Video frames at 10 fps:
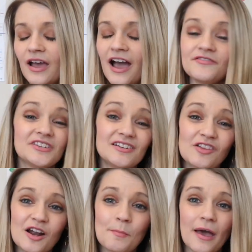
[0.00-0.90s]
I've seen a
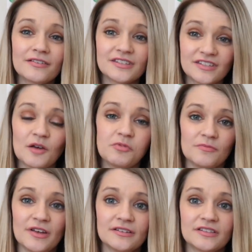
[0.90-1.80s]
lot of math
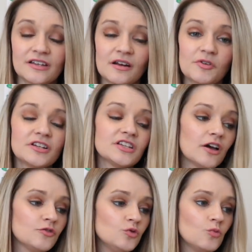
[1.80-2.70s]
supplements, and I'm going to
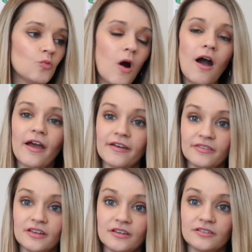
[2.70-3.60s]
tell you why
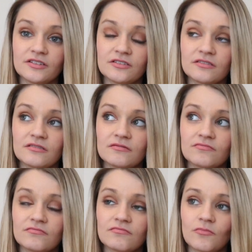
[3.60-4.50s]

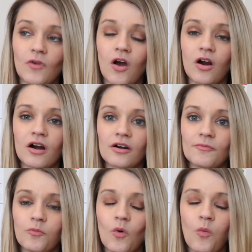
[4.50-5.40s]

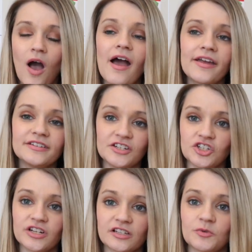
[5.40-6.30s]
why
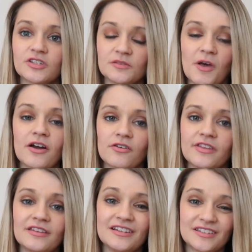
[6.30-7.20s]
teaching textbooks is better
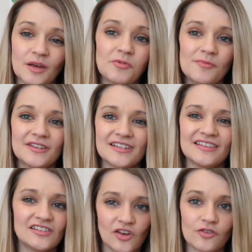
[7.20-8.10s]
than these supplements and
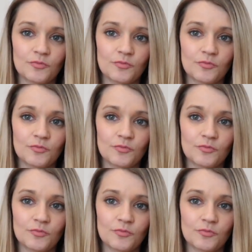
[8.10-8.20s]
these other